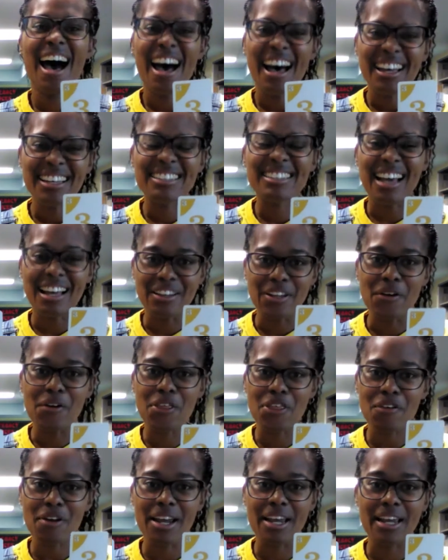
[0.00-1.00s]
a yellow
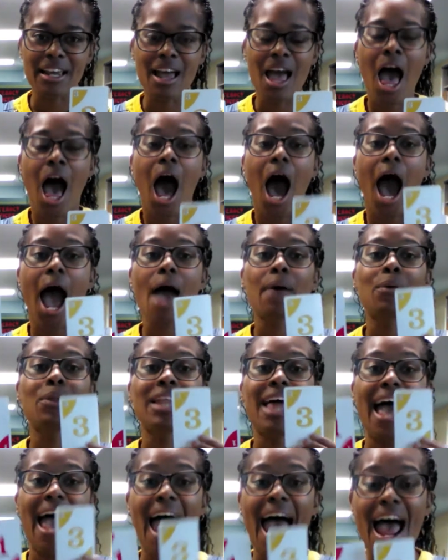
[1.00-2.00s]
3, I
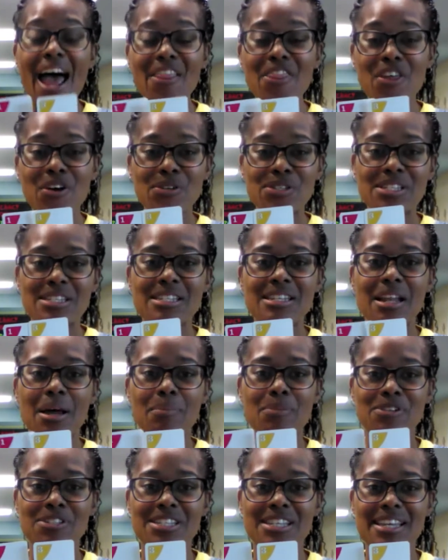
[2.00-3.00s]
will add those
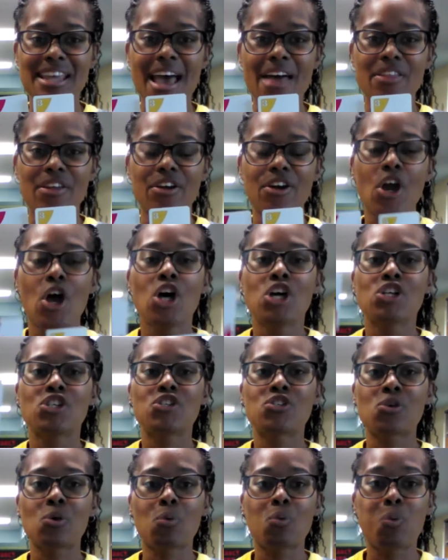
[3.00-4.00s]
numbers together.
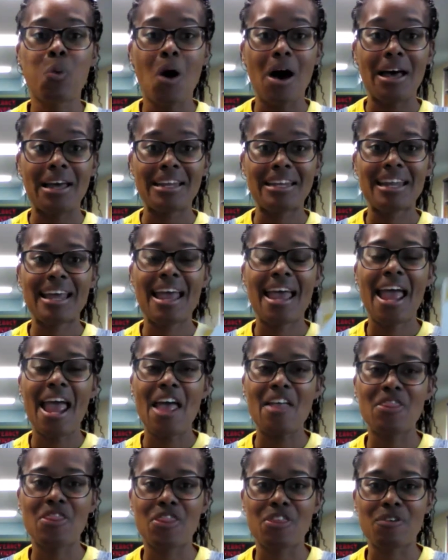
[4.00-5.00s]
So 1
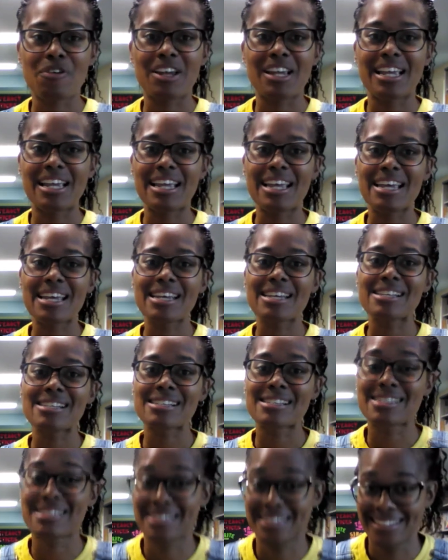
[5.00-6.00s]
and 3
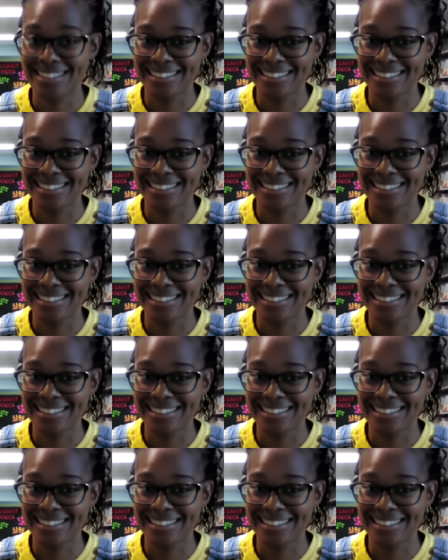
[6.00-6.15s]
is,